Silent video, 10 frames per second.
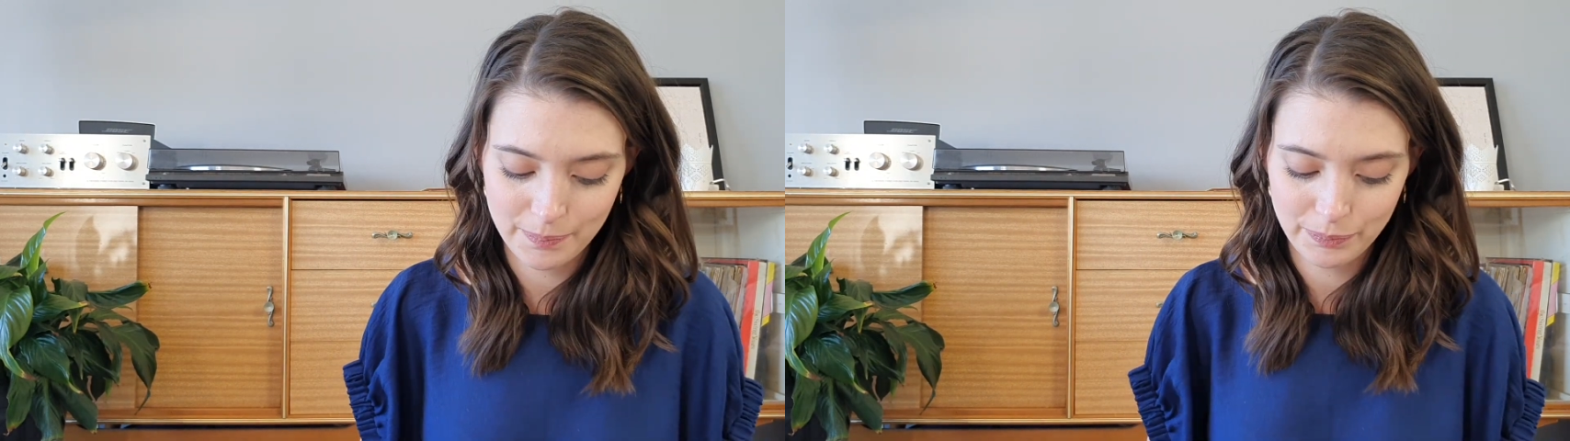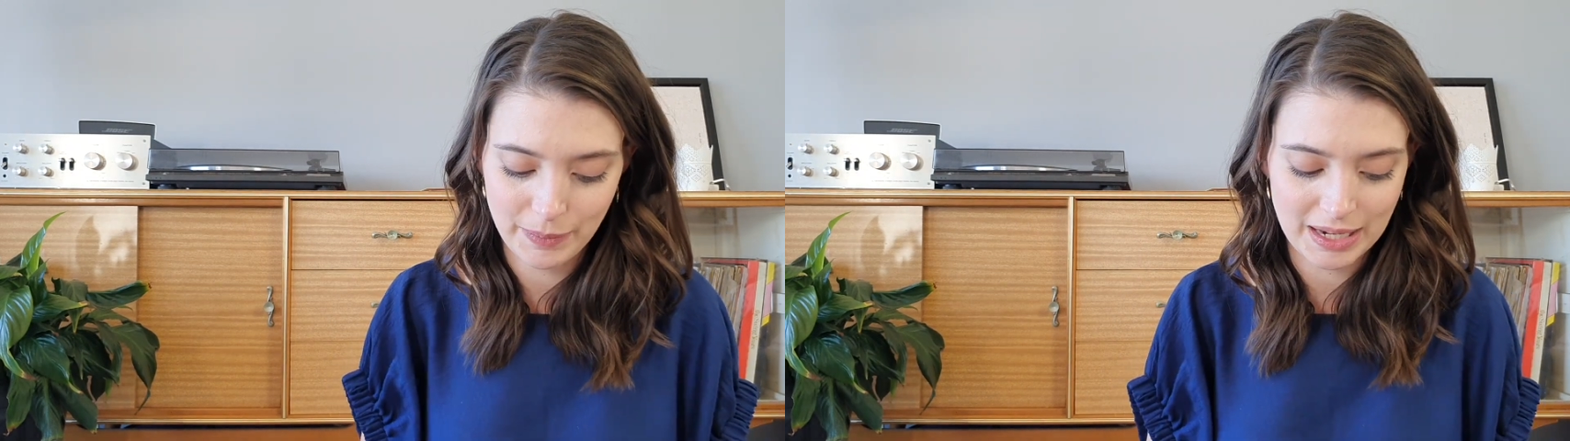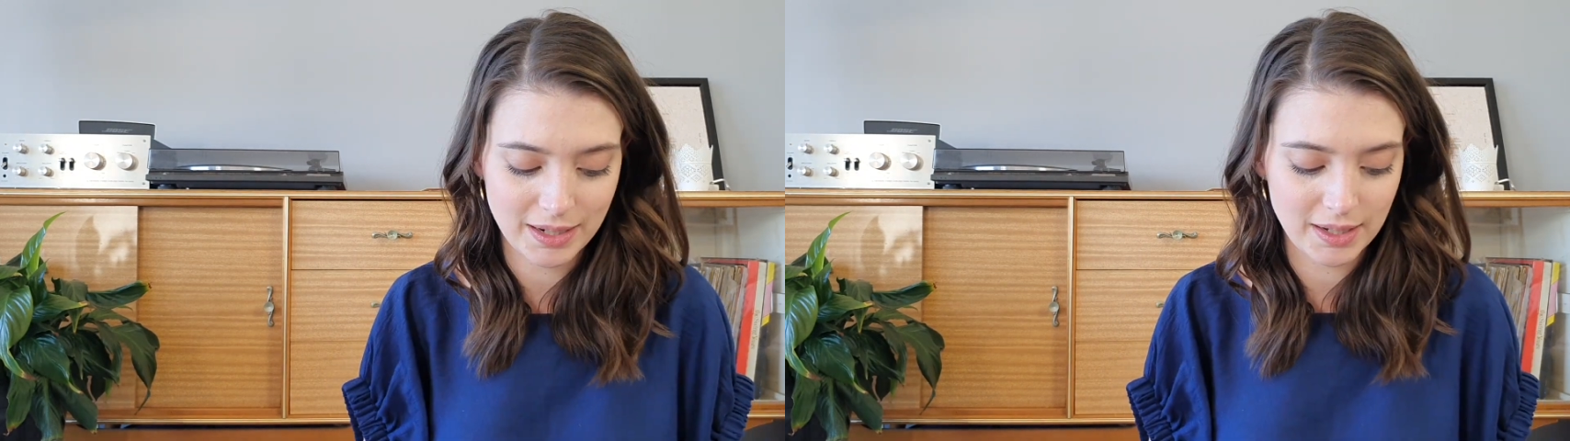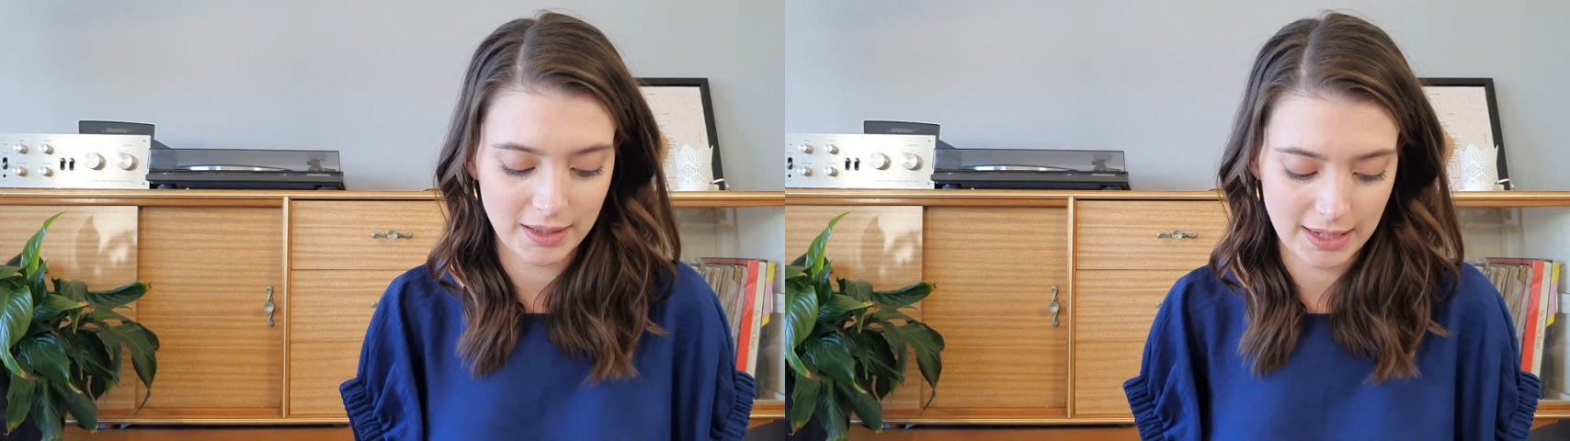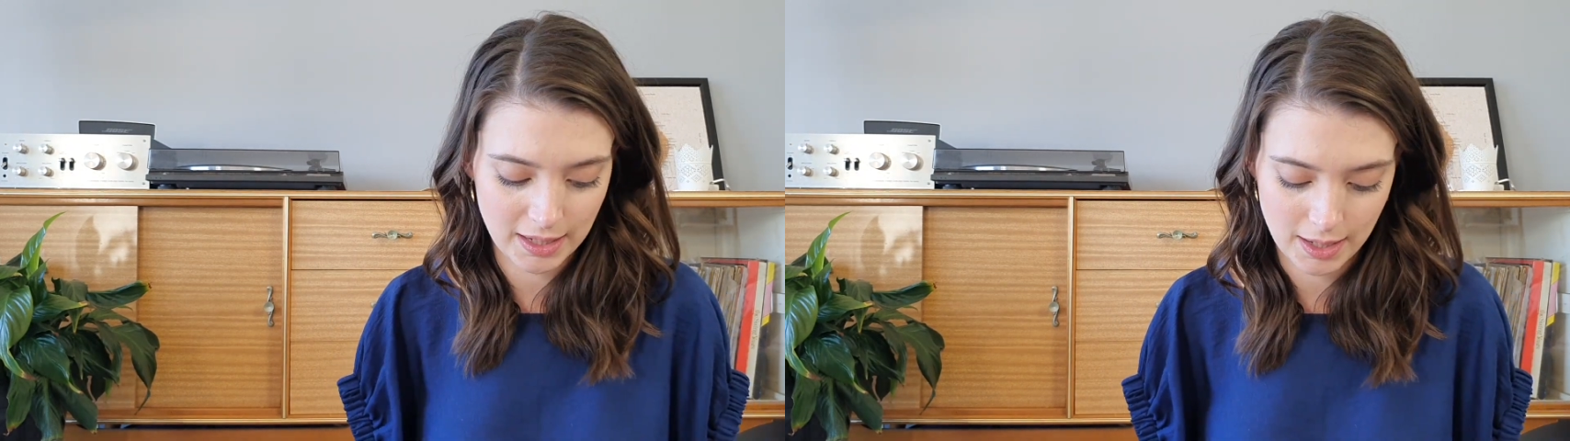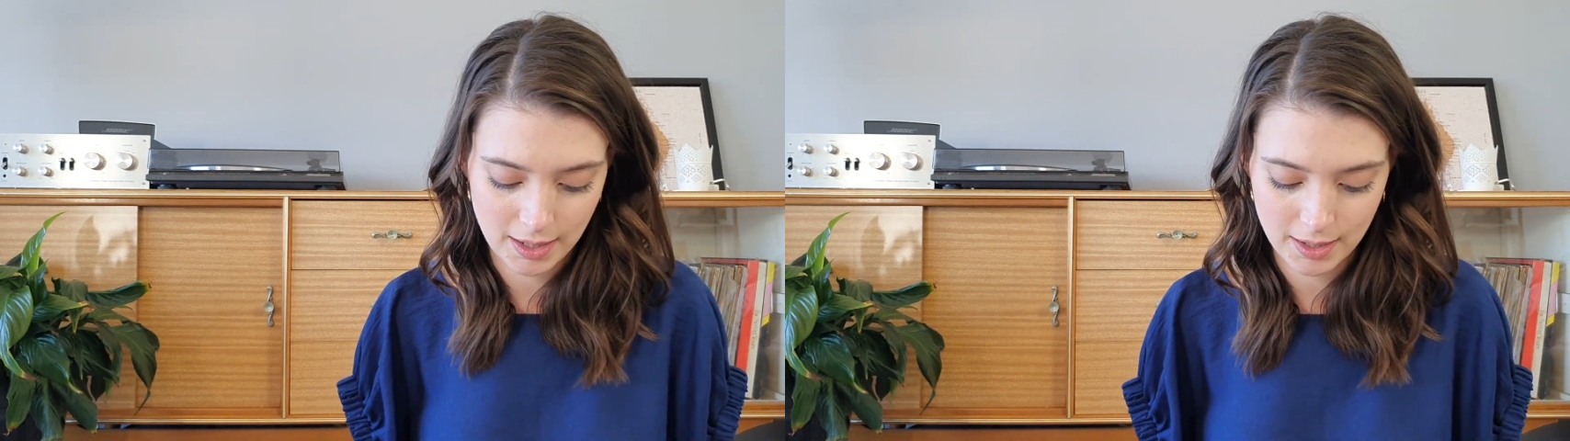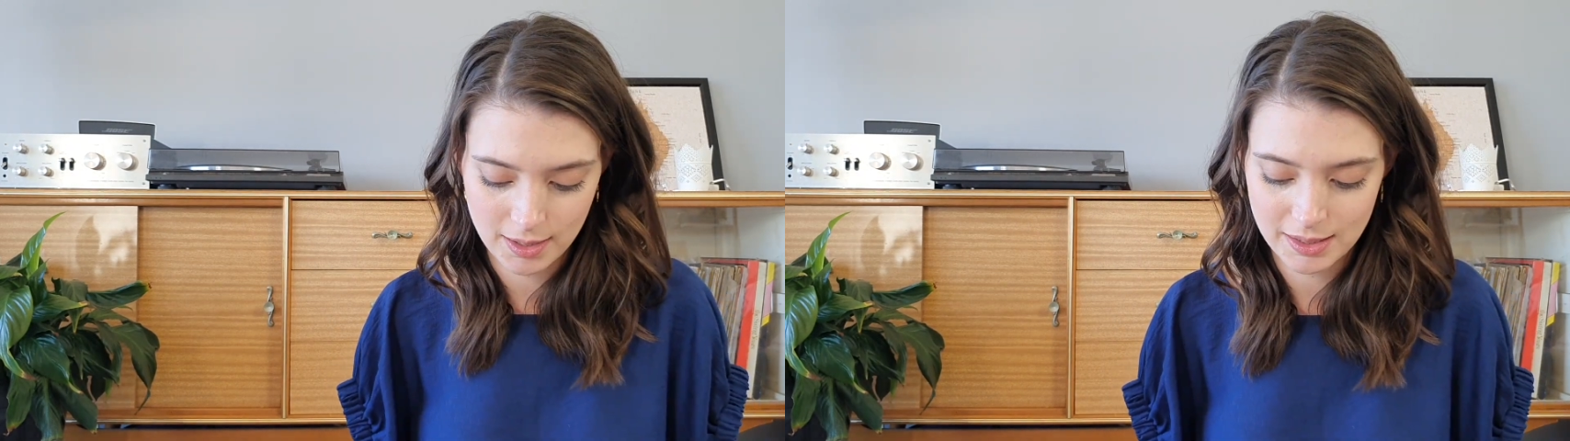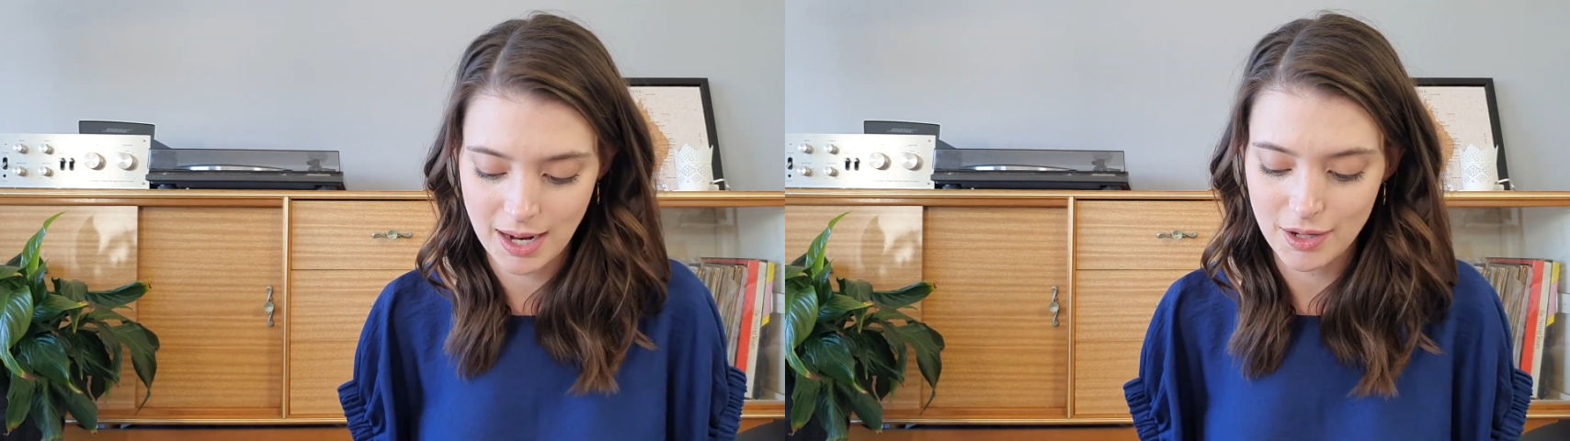Made like a
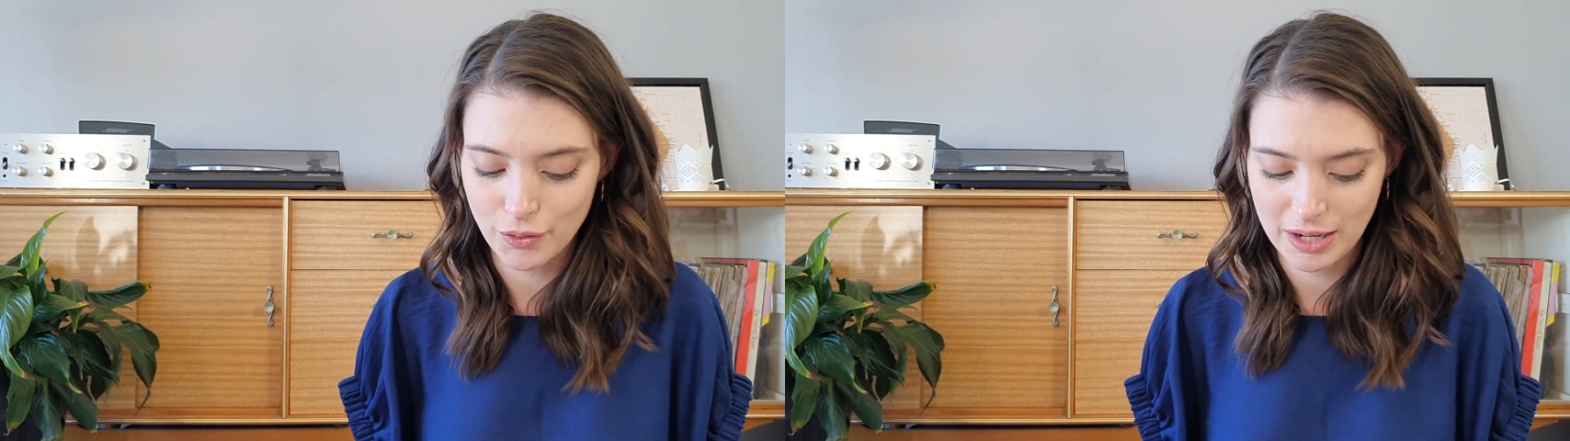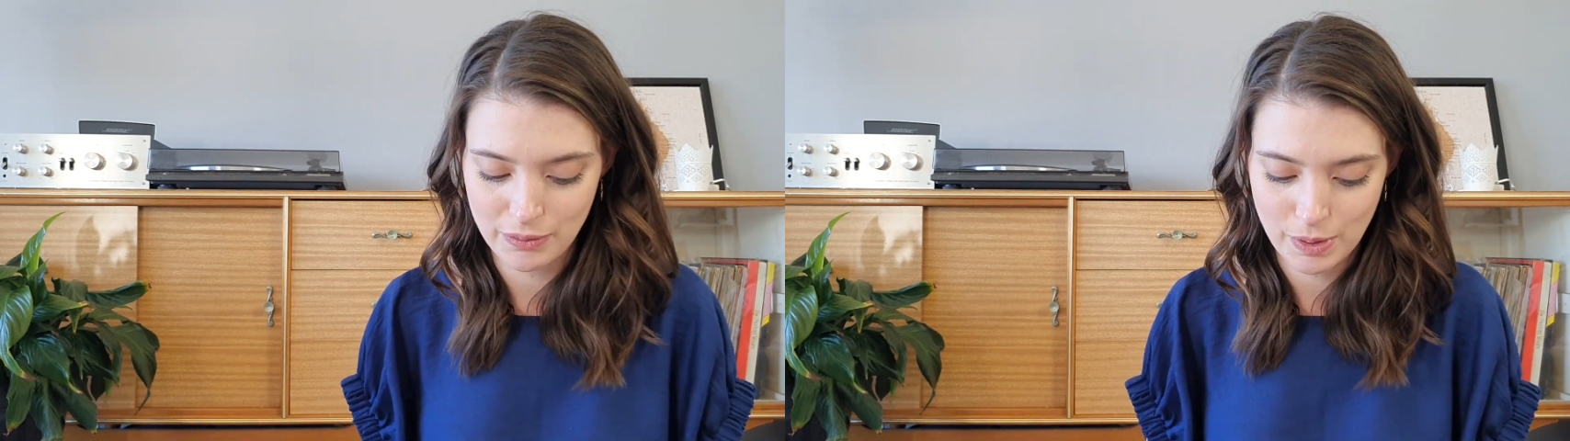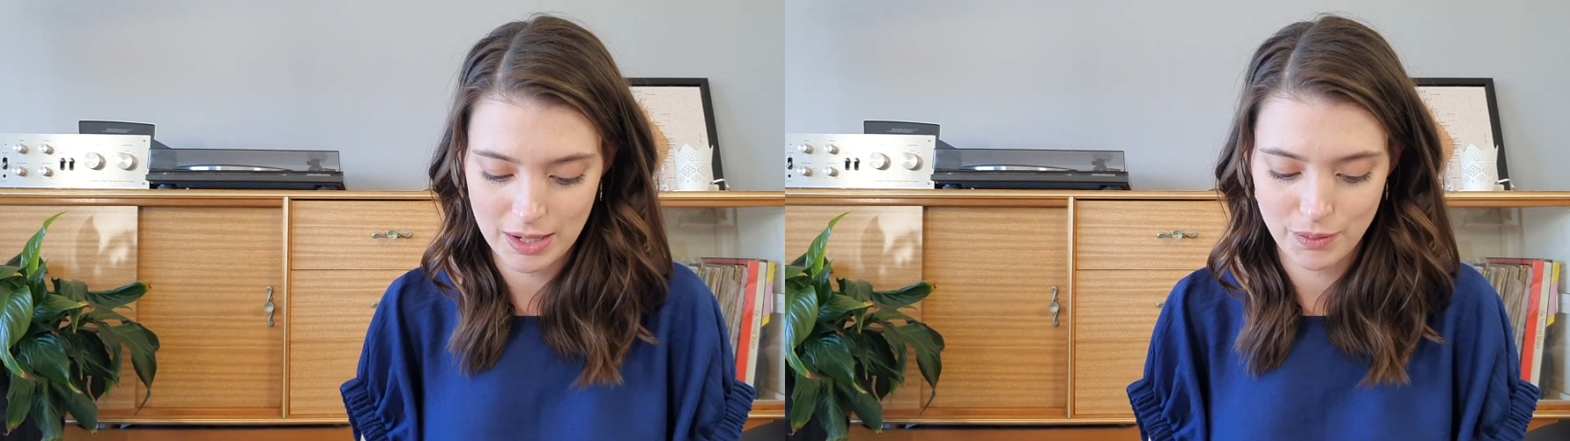dark green one